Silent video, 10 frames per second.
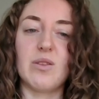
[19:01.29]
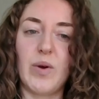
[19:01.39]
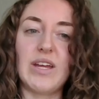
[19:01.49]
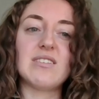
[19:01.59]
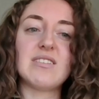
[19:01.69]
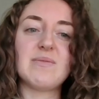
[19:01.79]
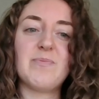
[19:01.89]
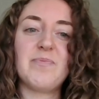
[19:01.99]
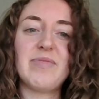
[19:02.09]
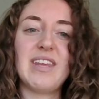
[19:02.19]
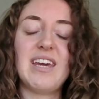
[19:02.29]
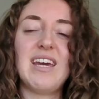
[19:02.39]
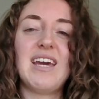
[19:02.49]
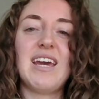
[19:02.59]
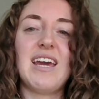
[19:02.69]
the wind.
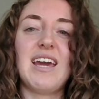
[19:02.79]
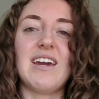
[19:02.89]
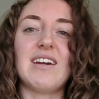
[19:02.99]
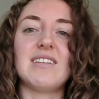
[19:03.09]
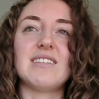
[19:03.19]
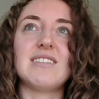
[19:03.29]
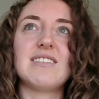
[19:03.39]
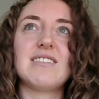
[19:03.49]
And